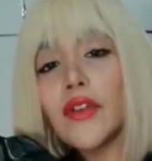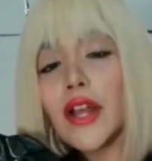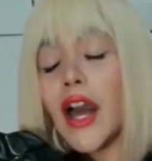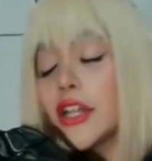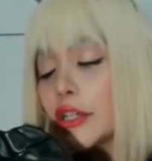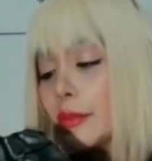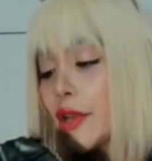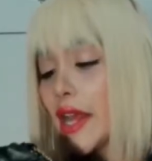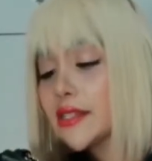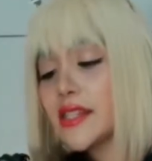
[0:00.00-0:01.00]
a color
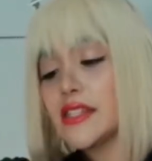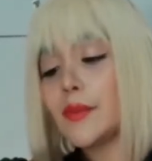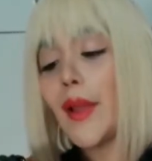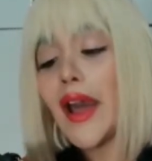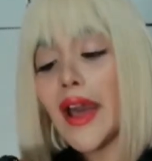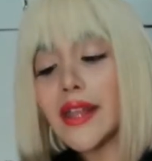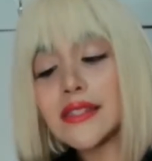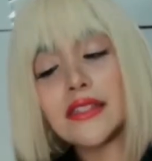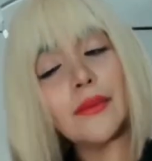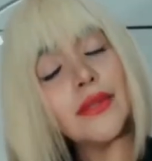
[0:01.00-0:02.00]
processed bags
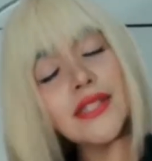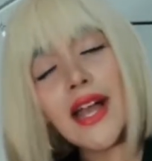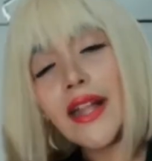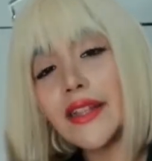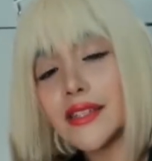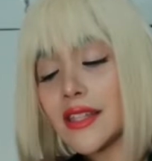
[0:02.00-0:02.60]
and the metallics,